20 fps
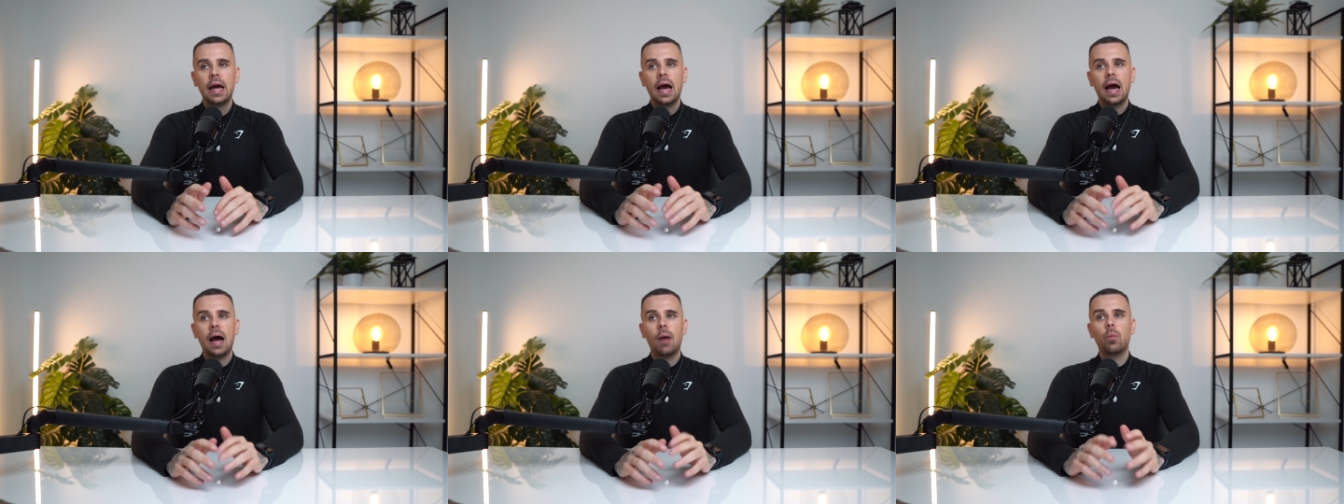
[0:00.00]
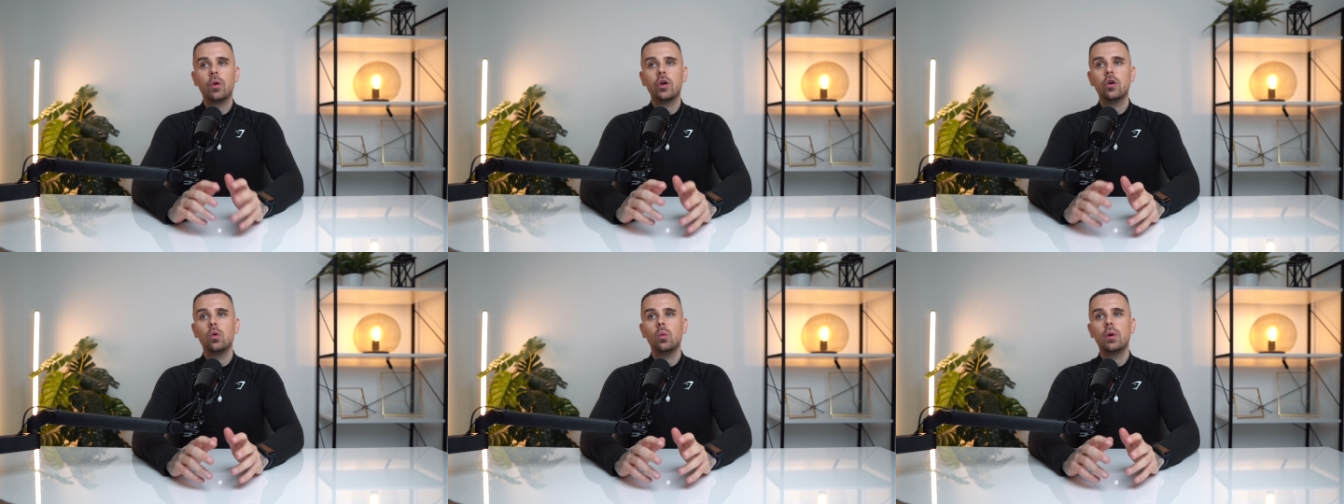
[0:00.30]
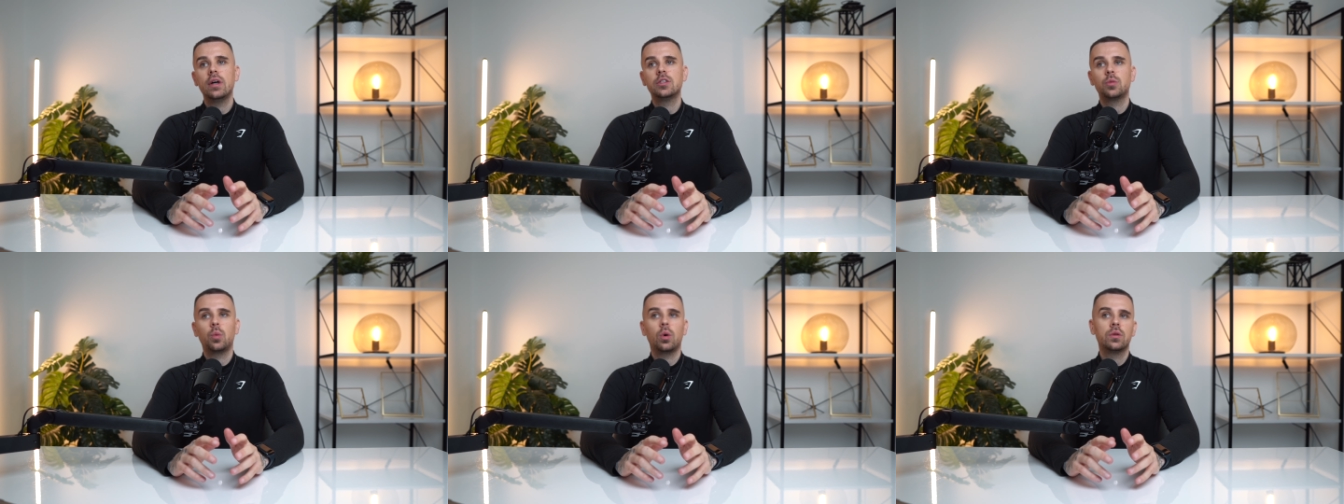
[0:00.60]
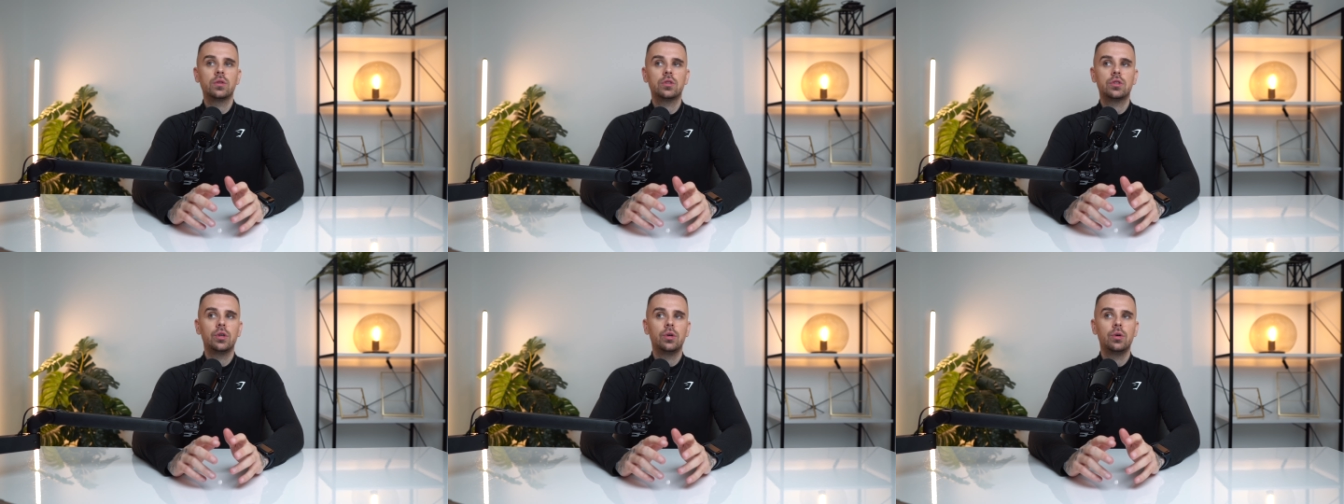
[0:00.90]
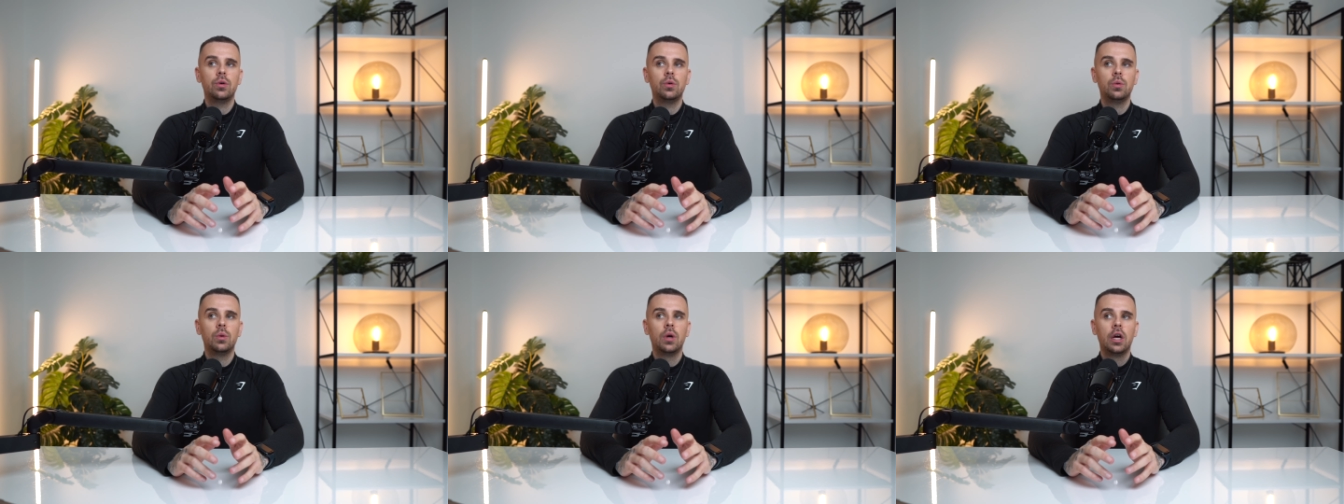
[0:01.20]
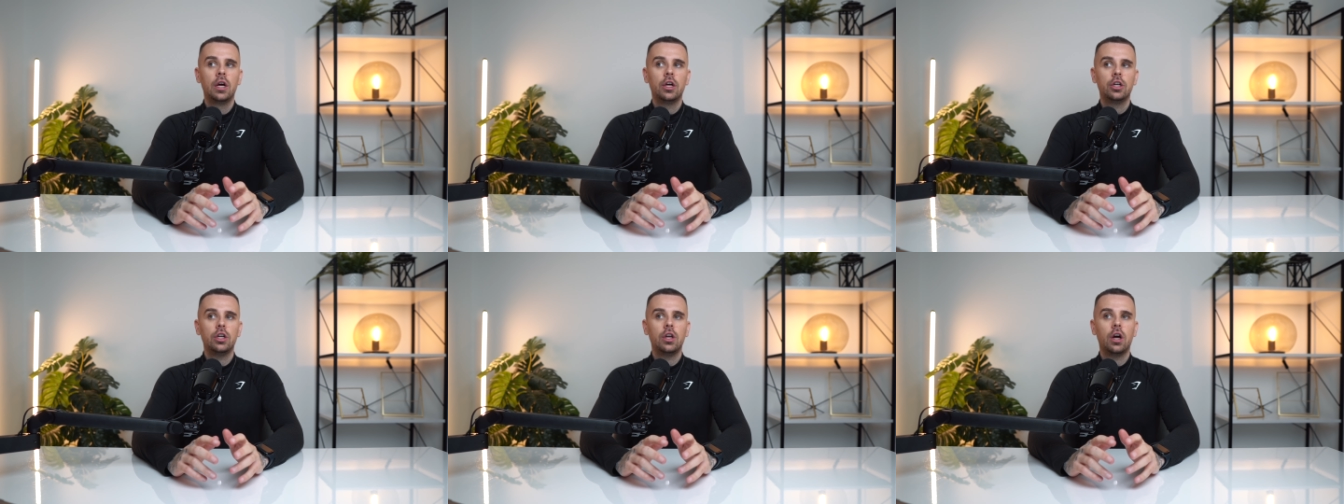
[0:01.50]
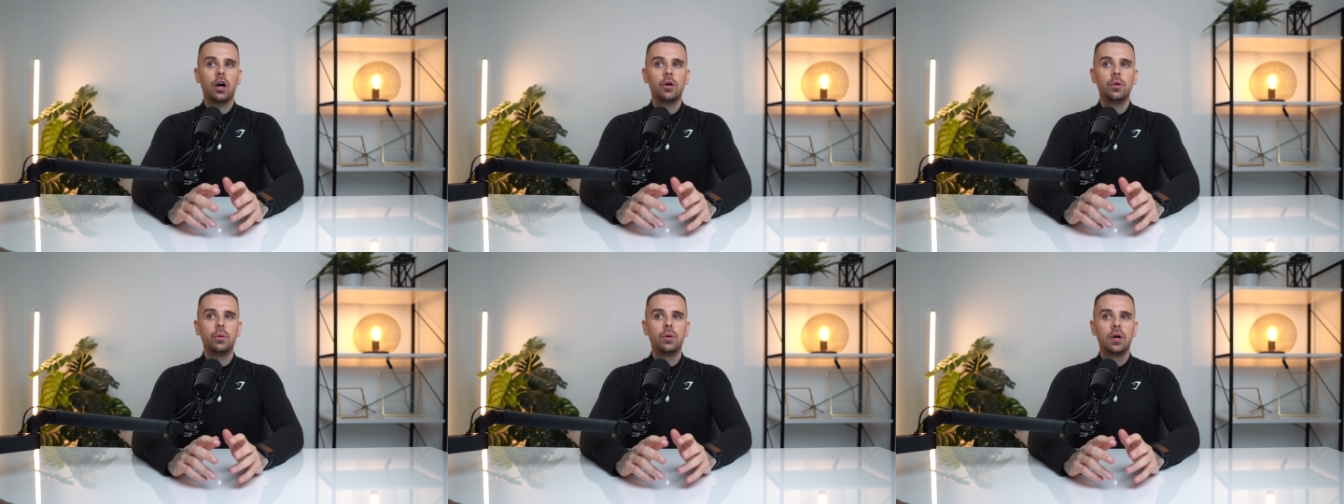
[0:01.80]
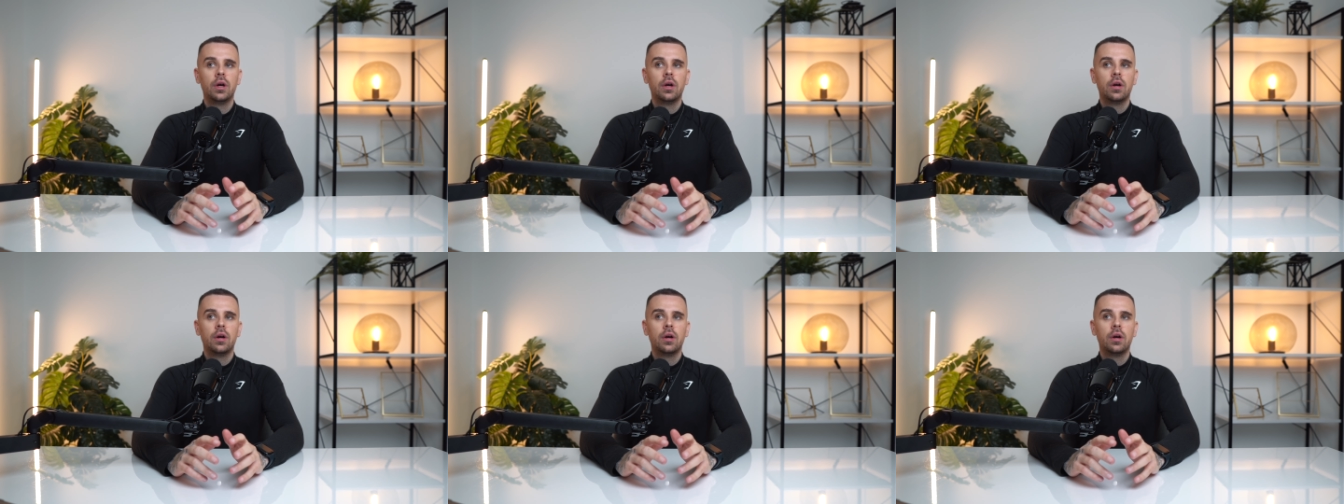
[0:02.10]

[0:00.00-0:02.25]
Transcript: and we always want to, you know,